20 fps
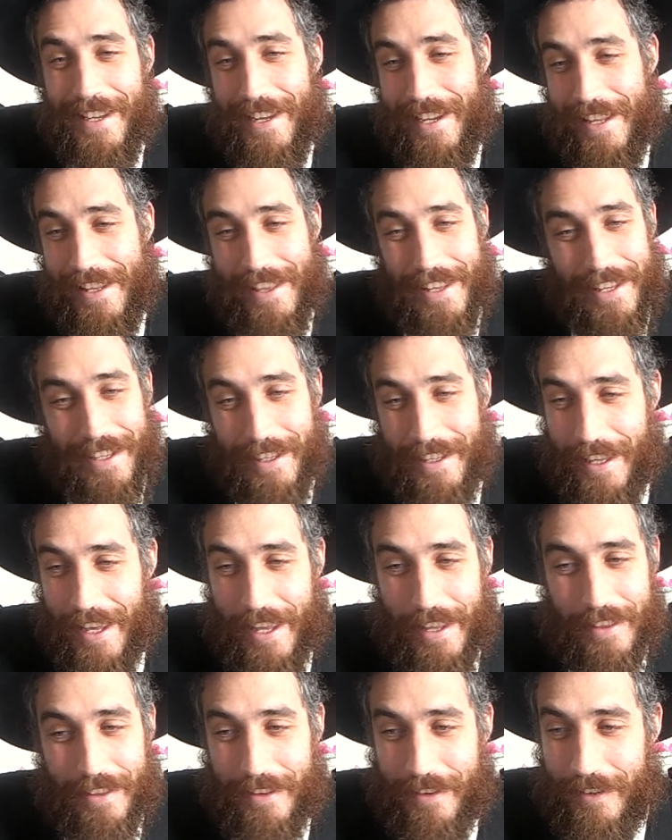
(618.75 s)
I think,
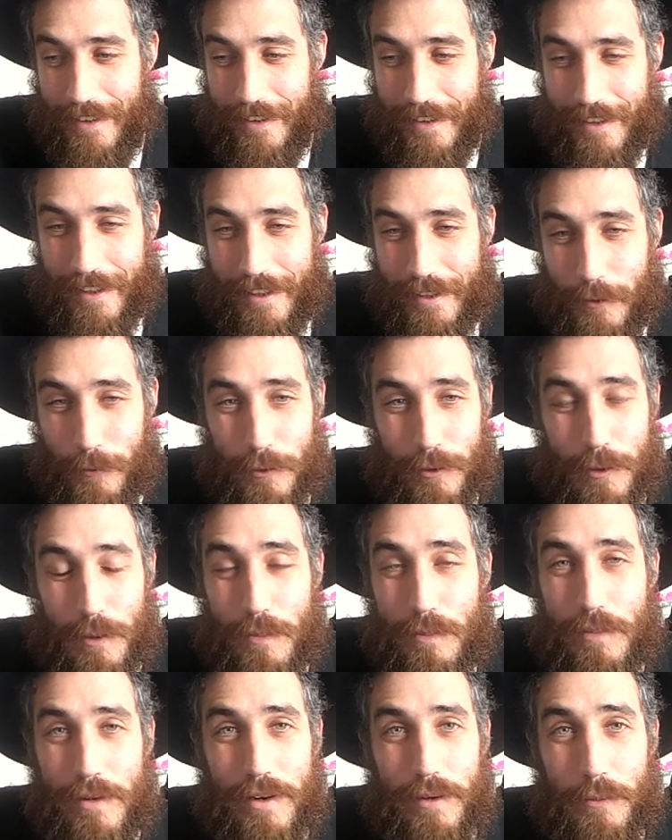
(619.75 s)
again, YouTube
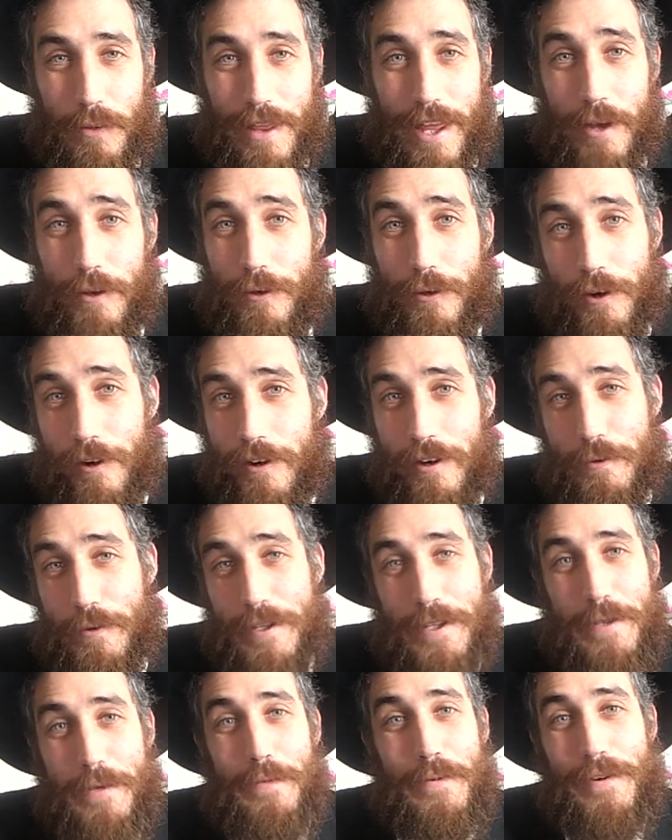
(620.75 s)
without Torah,
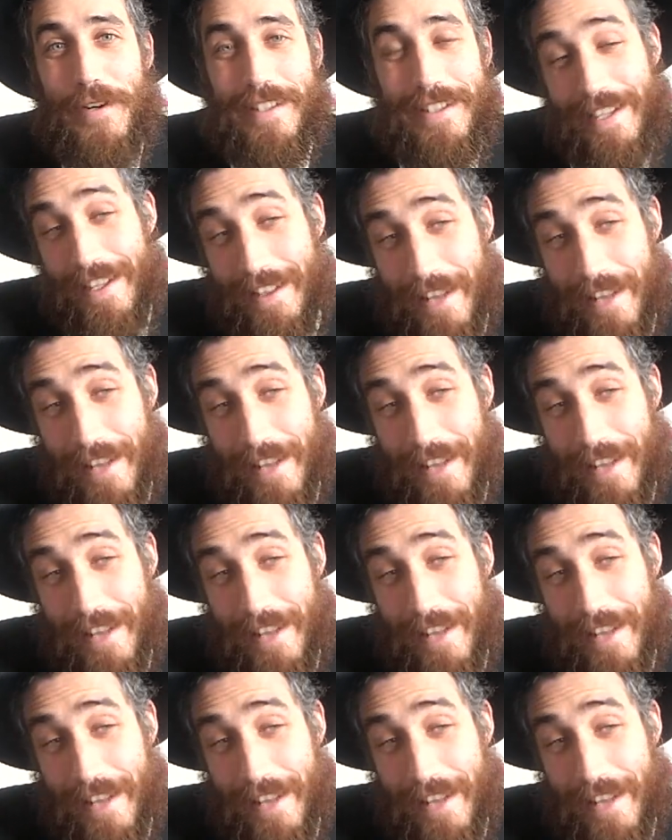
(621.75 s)
what's the point?